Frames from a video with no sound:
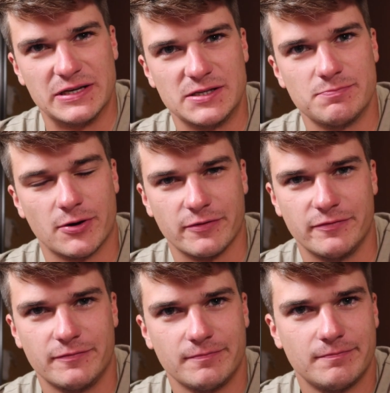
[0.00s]
It's part of
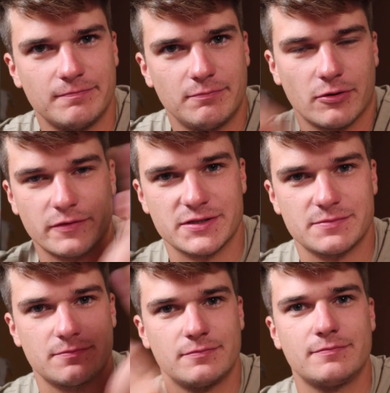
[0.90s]
this
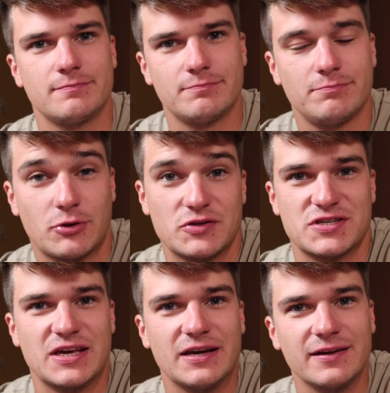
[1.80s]

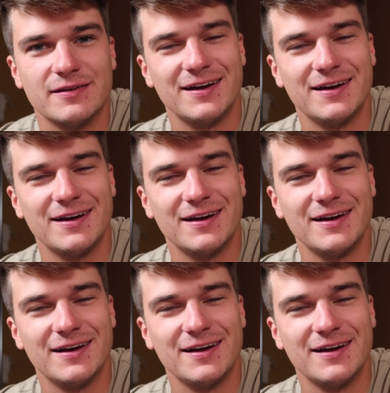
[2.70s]
gig.